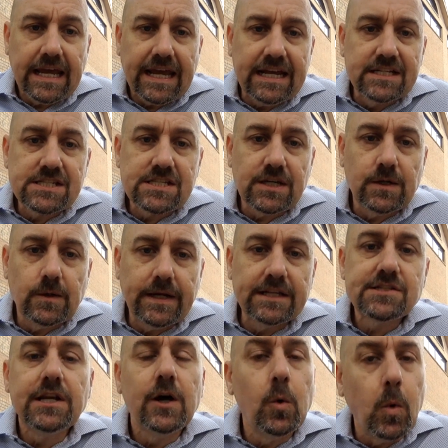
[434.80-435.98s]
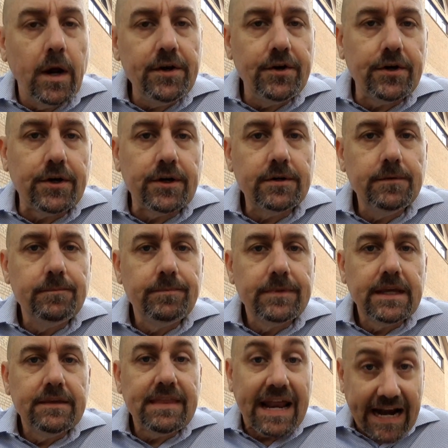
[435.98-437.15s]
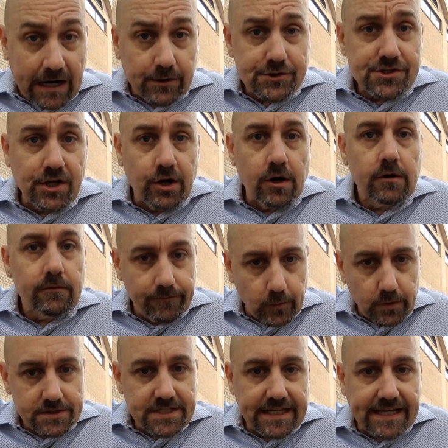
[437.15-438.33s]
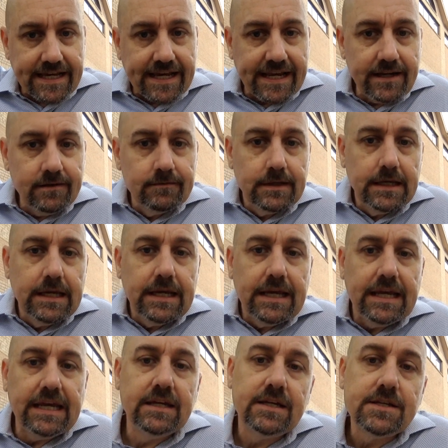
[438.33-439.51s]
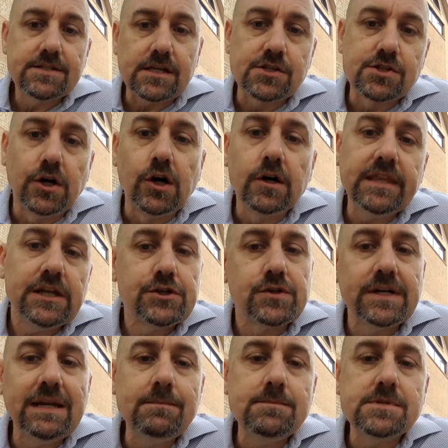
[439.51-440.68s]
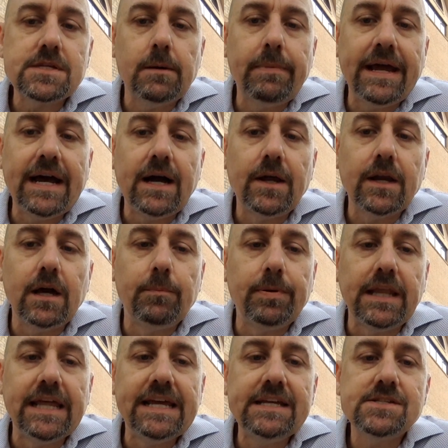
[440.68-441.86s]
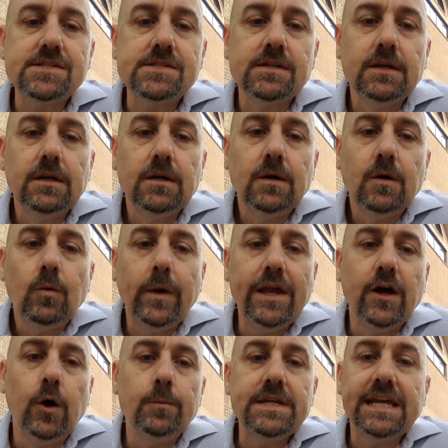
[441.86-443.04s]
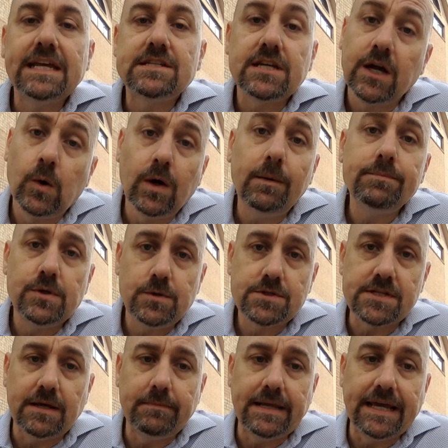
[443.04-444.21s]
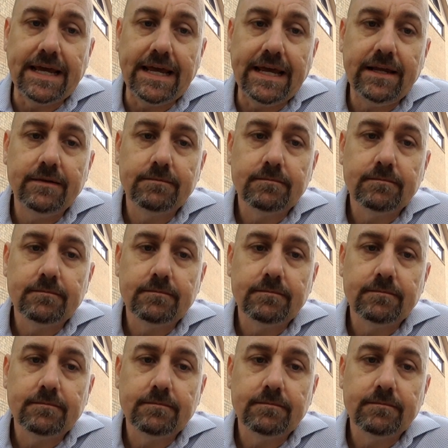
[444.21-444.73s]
And so it's no wonder that our song for today is a song that dreams about a place we hope to get to go up to someday.